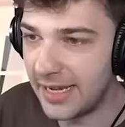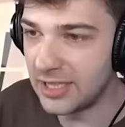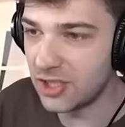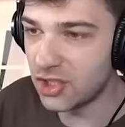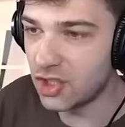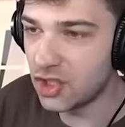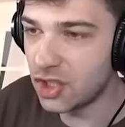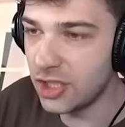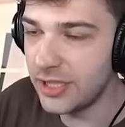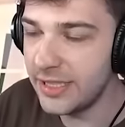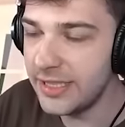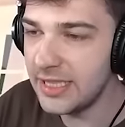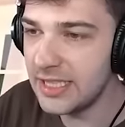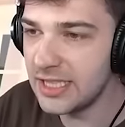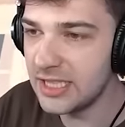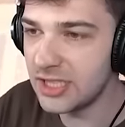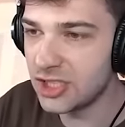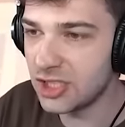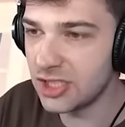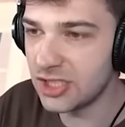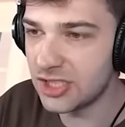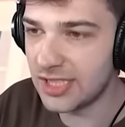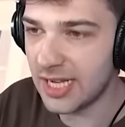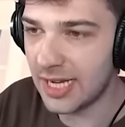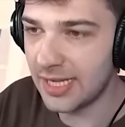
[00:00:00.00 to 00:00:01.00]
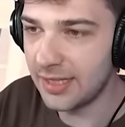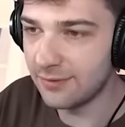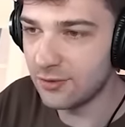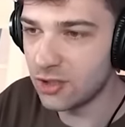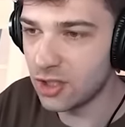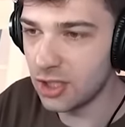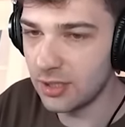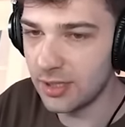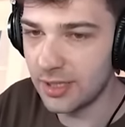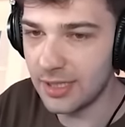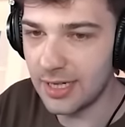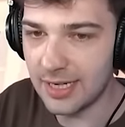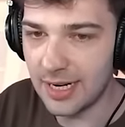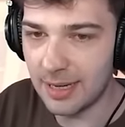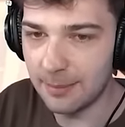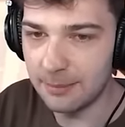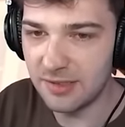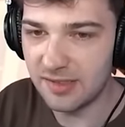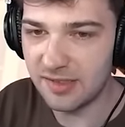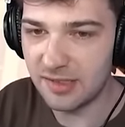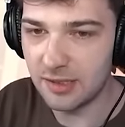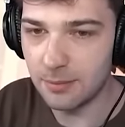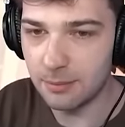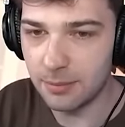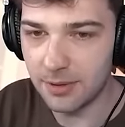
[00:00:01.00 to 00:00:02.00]
And she is just kind of chilling, and I'm
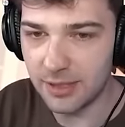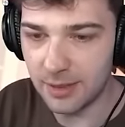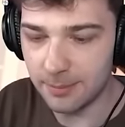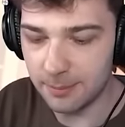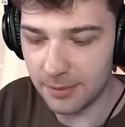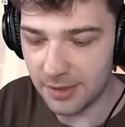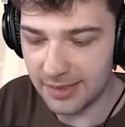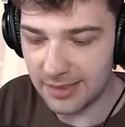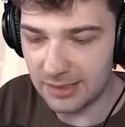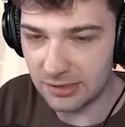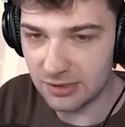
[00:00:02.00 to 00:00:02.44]
just going to bring up right